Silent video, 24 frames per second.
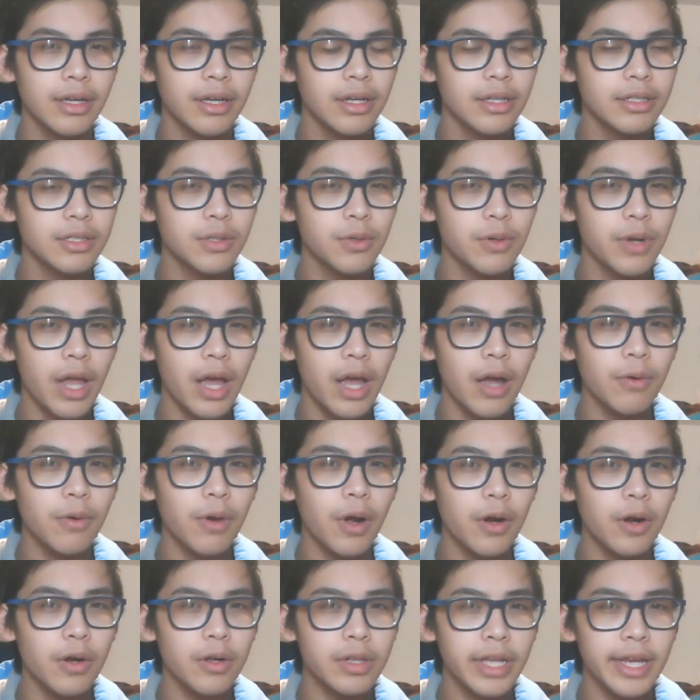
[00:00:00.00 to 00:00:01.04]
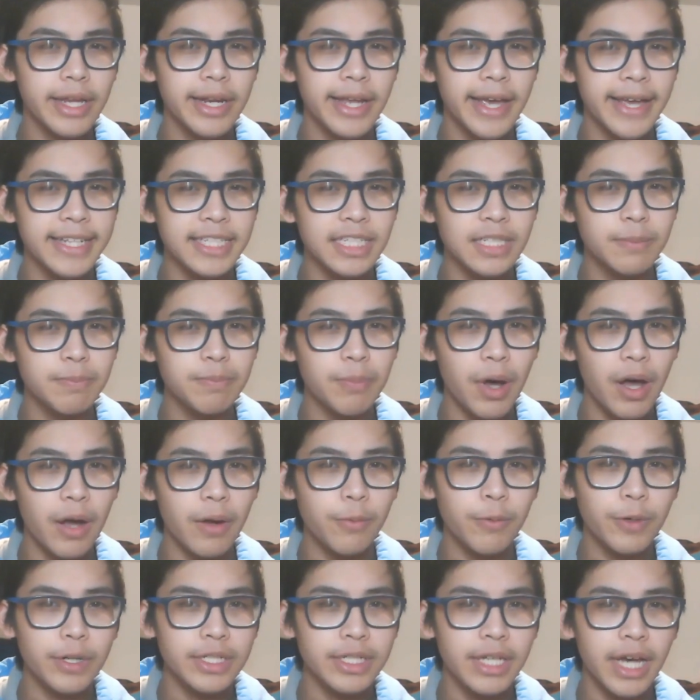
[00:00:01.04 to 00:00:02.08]
So now our clan has
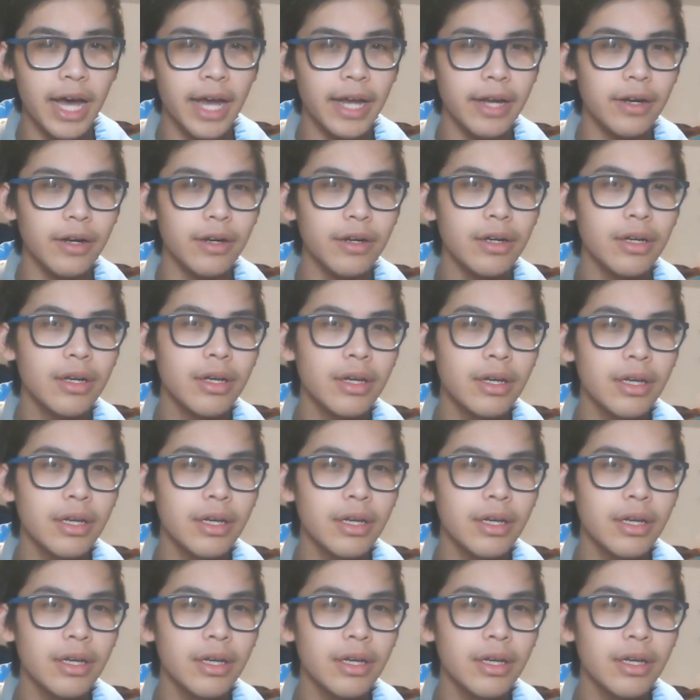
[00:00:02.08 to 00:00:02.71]
Spot Retire.